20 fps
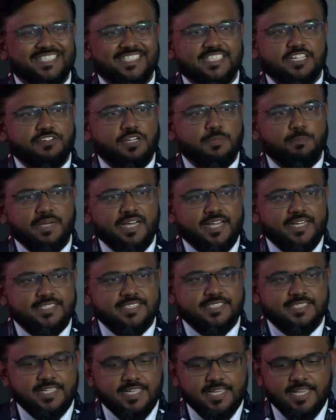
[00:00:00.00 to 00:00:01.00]
7
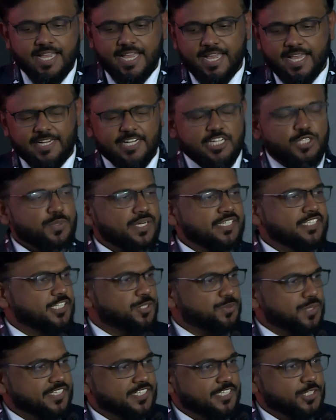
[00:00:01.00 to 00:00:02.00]
banks, and in
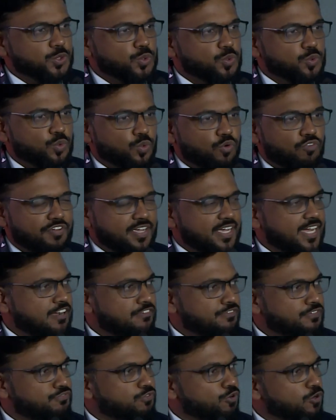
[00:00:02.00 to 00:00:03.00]
2022, we have
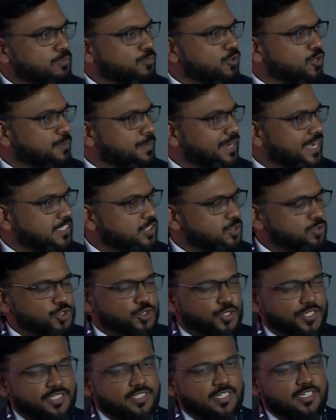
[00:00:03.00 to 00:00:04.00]
4 more banks who
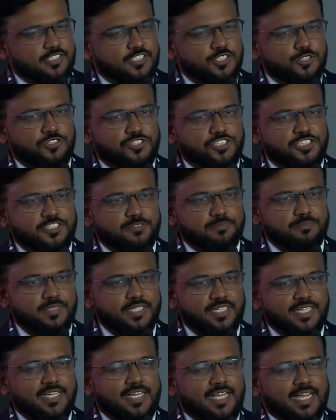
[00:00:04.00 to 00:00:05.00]
joined the consortium.
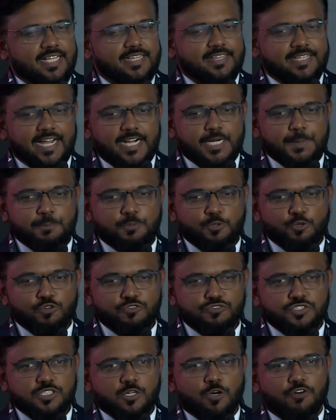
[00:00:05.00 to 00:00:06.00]
And that
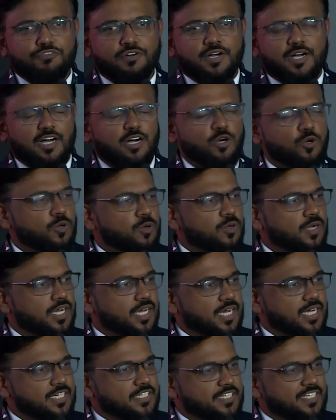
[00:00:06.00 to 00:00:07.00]
proves of how
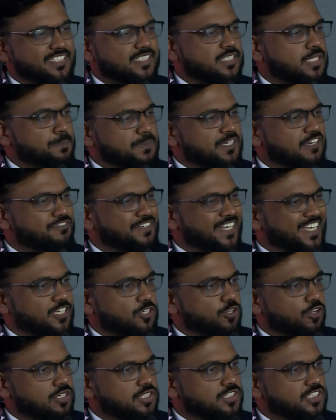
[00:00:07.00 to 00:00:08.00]
a disruptive
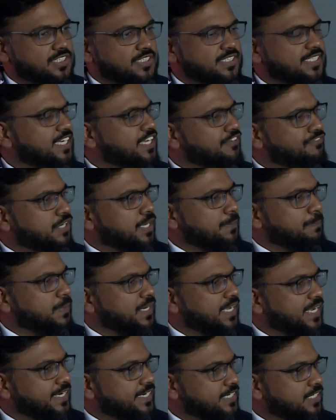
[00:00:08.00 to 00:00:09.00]
technology, if
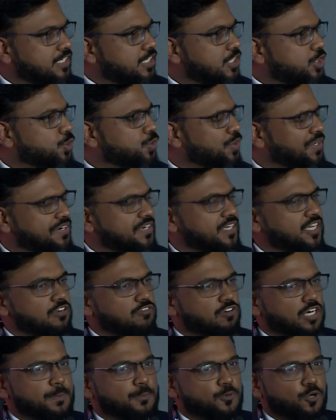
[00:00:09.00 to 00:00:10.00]
applied to a
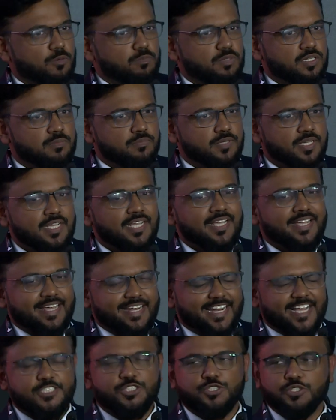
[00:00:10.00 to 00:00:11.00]
real-world problem, can
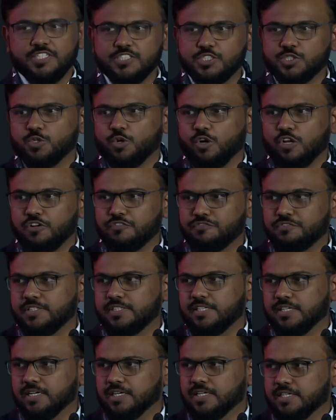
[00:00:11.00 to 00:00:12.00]
actually solve
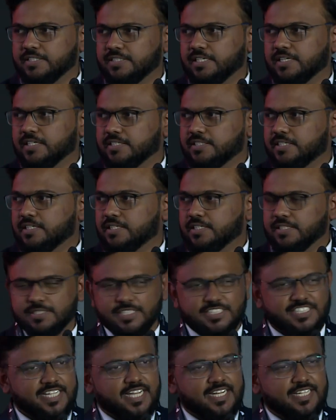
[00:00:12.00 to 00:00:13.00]
the
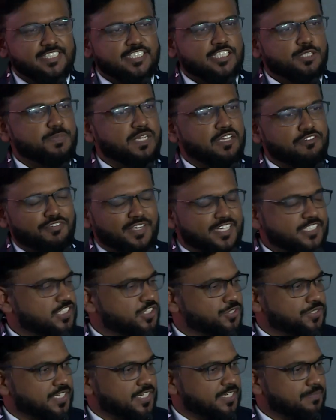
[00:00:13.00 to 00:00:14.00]
challenges being faced
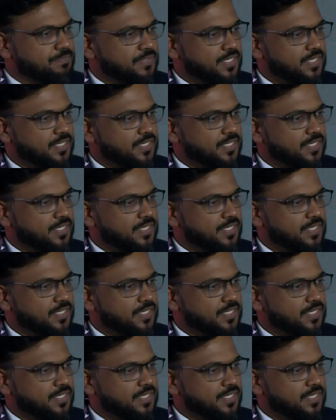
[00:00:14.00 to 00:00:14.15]
today.